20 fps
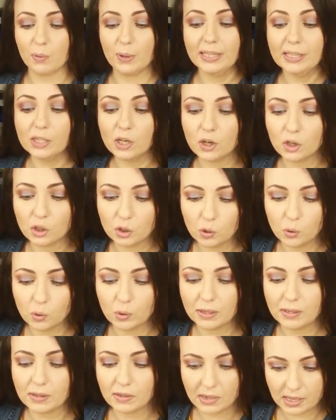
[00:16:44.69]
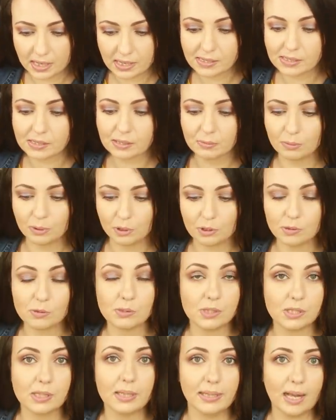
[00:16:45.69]
When you're doing this, what you
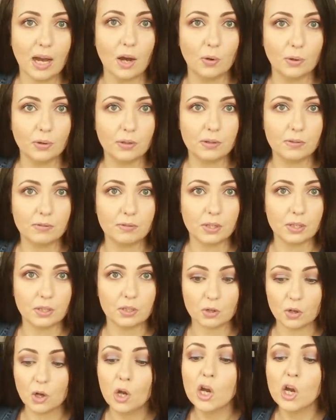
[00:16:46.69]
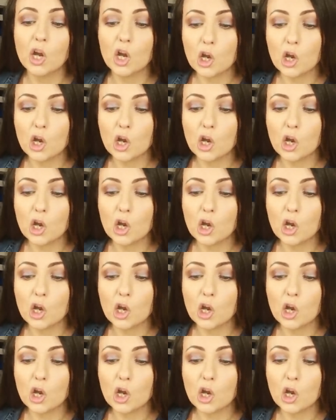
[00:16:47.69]
see now on the video,